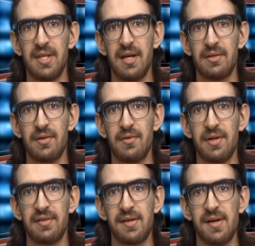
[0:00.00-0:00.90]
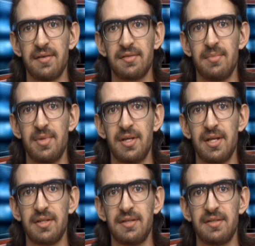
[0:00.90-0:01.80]
With that, DeNoyer said Cox
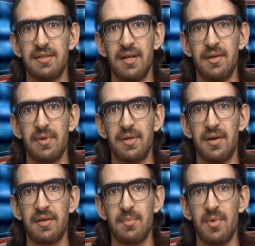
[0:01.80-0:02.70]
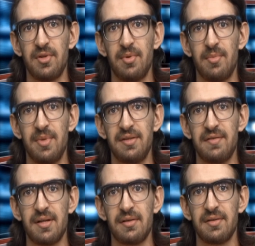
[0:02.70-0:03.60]
Communications said it would cost multiple
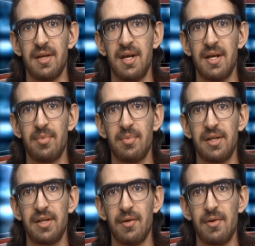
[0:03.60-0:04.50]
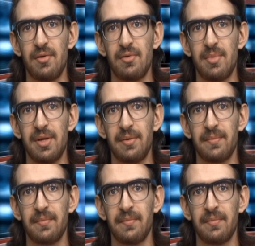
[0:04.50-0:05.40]
millions of dollars to bring in their own
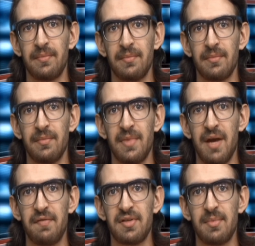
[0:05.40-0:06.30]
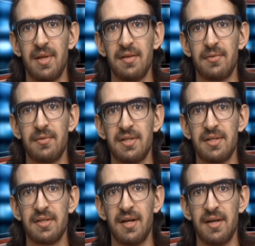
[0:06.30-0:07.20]
equipment. After some last
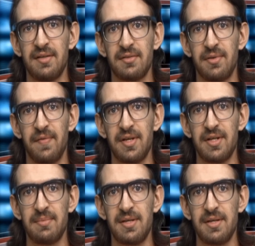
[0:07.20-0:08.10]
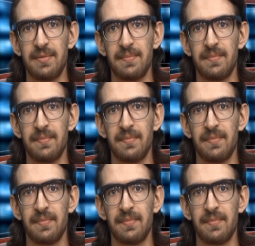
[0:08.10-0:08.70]
questions, Isaacs was finished speaking.